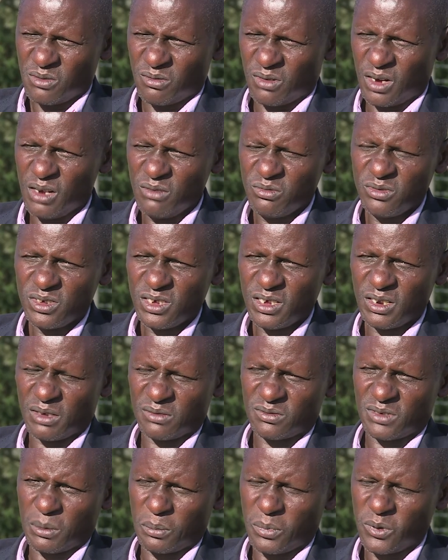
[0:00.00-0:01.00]
World Vision
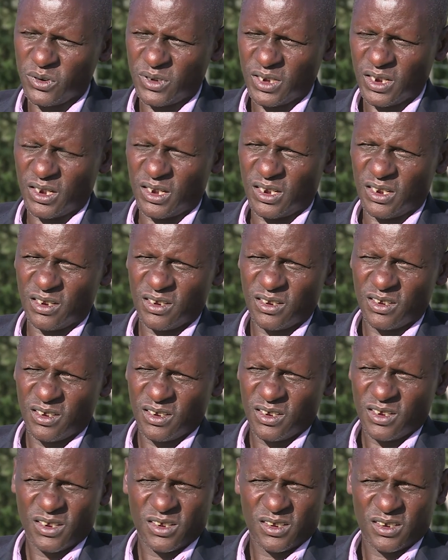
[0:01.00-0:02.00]
have supported
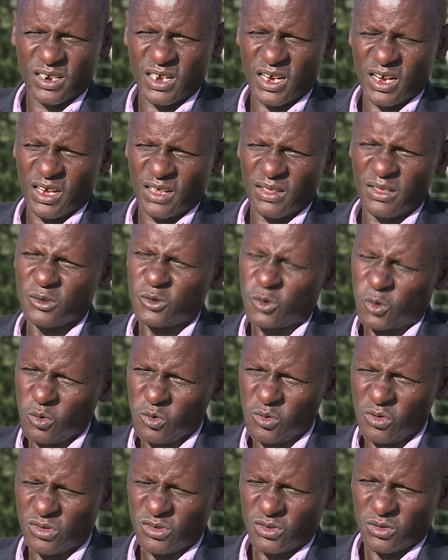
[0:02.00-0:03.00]
now the
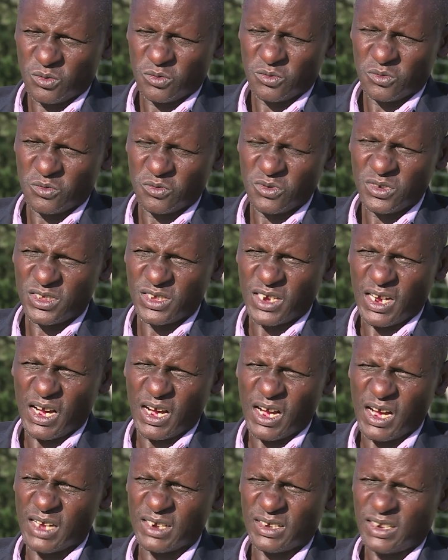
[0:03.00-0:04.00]
schools, which
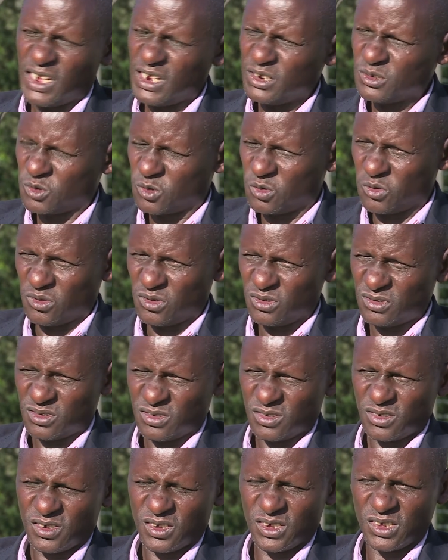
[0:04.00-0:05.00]
are 10 schools
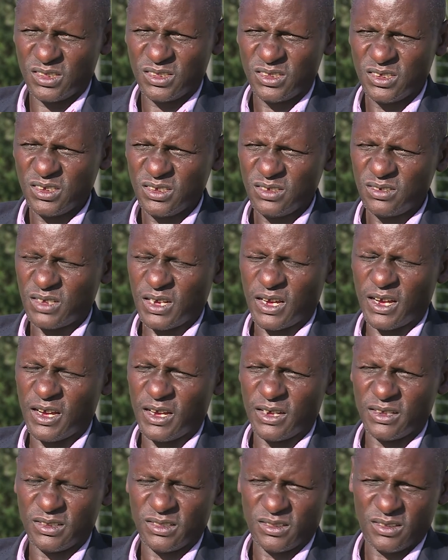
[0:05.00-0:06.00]
in
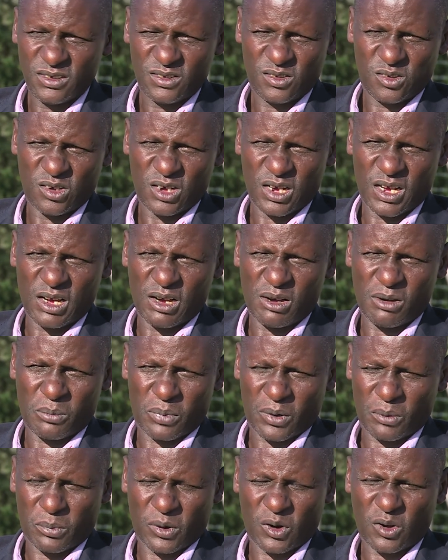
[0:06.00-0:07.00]
this
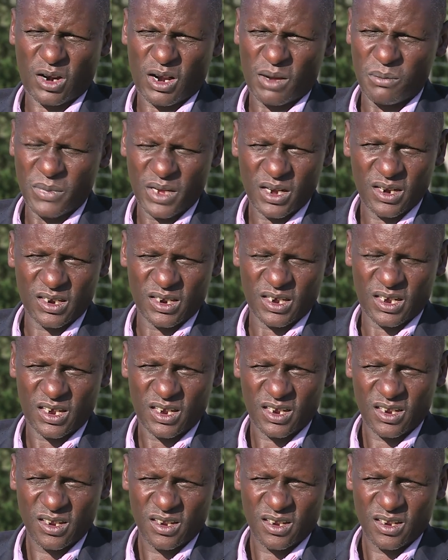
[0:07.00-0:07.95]
program area,